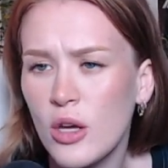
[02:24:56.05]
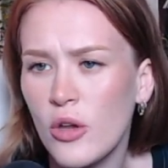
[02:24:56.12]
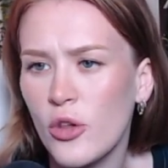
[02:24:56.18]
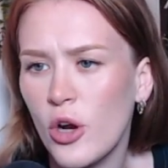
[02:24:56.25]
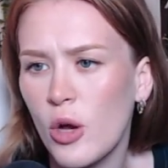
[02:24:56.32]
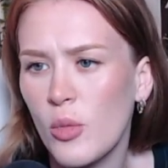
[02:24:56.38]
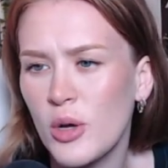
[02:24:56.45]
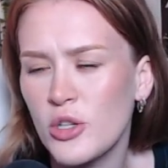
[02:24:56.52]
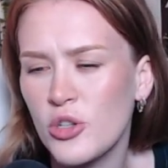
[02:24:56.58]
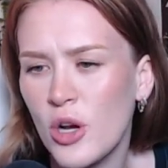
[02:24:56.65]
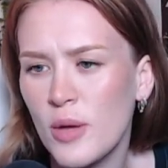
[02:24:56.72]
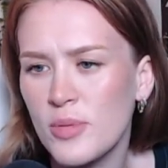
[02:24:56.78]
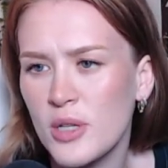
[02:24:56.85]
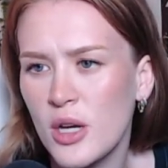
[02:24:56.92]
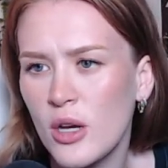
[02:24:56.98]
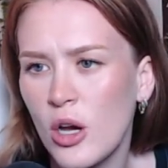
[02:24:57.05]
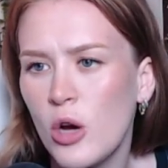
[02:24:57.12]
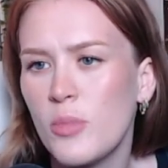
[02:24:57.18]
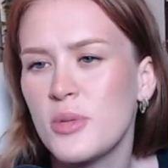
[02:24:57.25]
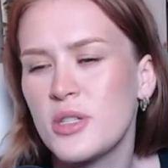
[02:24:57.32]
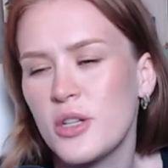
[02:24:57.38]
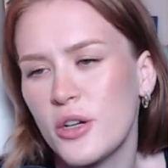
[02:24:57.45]
Oh, they're all one drops, huh? Oh,
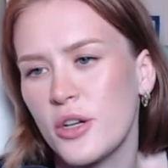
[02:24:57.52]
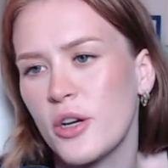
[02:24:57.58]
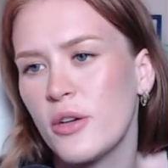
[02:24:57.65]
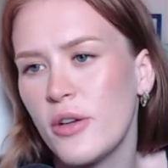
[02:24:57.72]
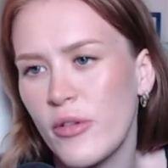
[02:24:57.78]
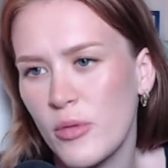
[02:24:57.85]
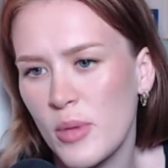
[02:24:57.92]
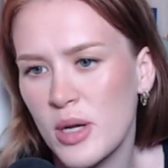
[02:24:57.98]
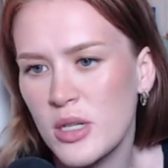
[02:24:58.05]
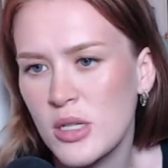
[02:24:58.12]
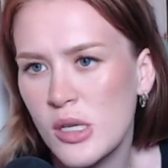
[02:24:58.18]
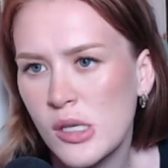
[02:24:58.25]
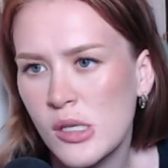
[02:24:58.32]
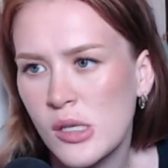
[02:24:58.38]
Mysterio, never mind.